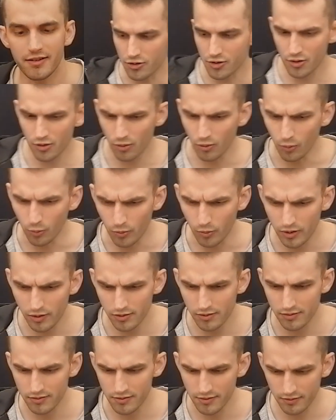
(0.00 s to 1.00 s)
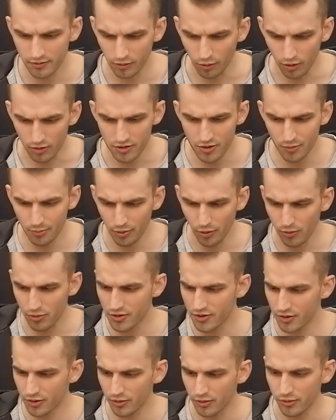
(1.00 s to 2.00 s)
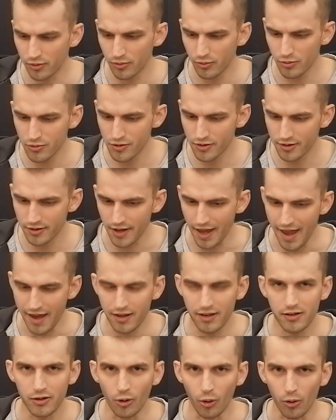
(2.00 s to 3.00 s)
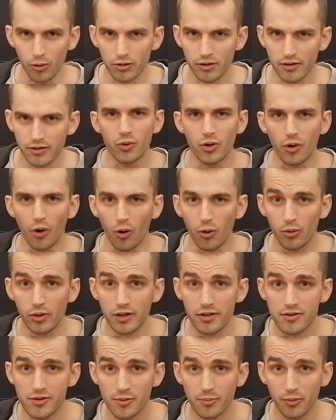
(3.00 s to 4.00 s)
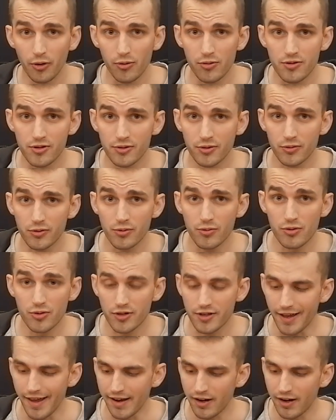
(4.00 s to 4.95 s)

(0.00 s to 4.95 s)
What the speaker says: Also, we're not supposed to use the egg yolk. We're only supposed to use the